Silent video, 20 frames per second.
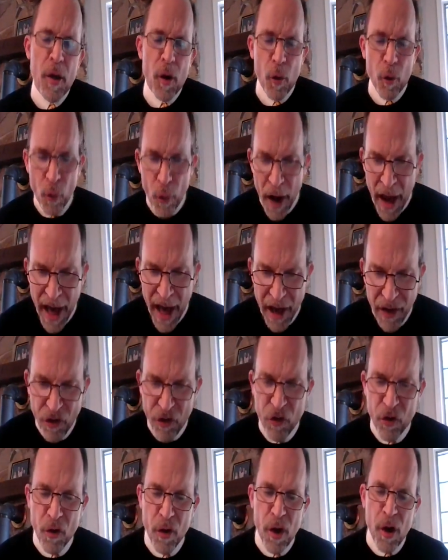
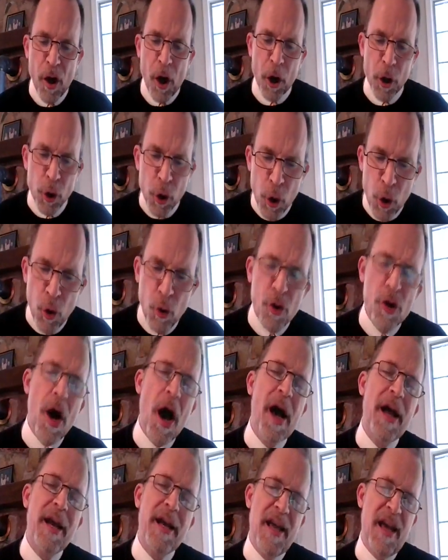rests on who
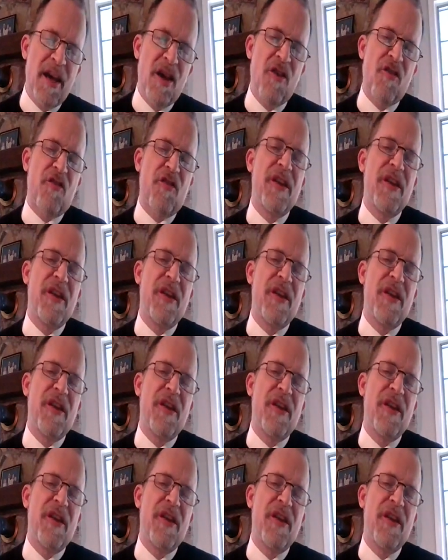God is